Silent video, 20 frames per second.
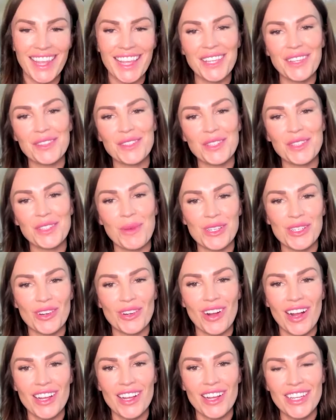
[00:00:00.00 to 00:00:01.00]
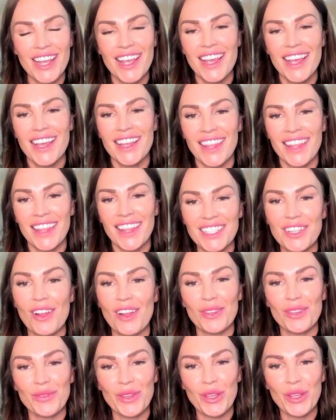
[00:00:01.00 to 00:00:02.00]
Thank you so much, Raj. Thanks to
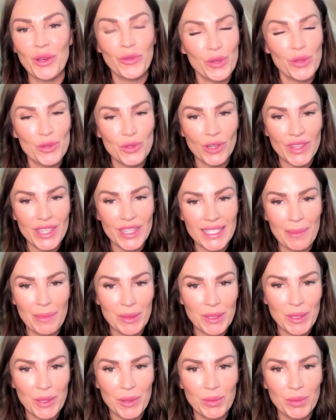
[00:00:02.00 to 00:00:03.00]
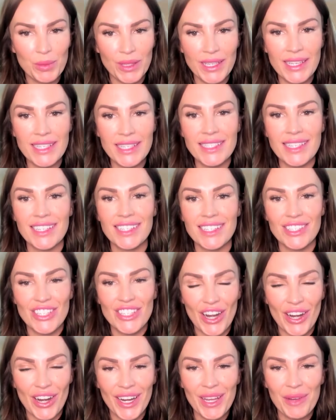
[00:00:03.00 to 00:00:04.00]
all of you. If you enjoyed this episode, please
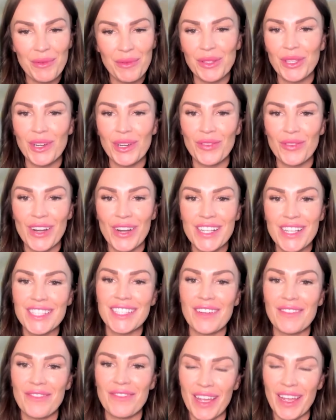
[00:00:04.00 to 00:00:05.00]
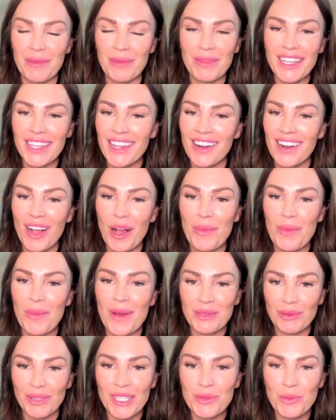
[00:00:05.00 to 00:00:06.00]
share it with your friends and family. That'll help
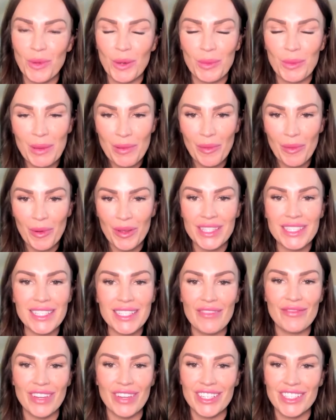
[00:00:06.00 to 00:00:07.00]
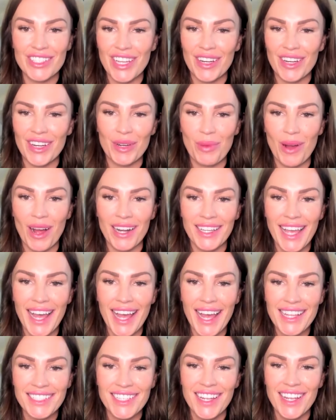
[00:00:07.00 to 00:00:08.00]
us reach more people with the 7 Figure Standard
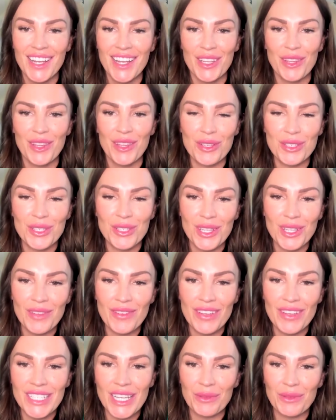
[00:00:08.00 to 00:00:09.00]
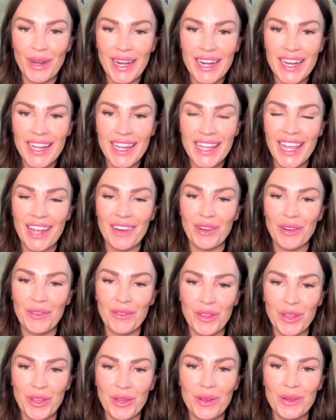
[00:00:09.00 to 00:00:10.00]
podcast. You can also leave us a rating and
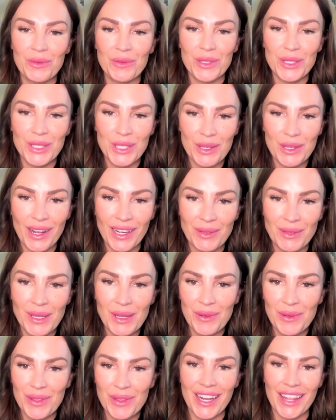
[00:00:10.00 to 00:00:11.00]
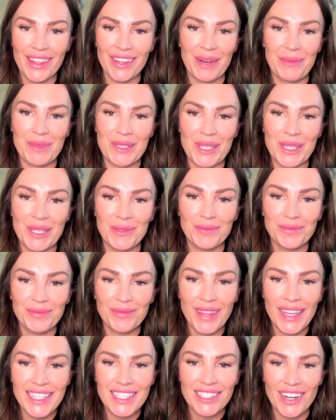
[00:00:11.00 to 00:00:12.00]
review, and we'll see you next week with another episode.
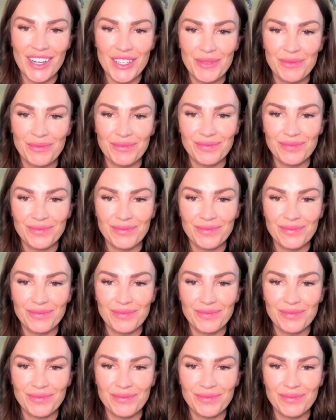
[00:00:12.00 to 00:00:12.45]
Thanks, Arash.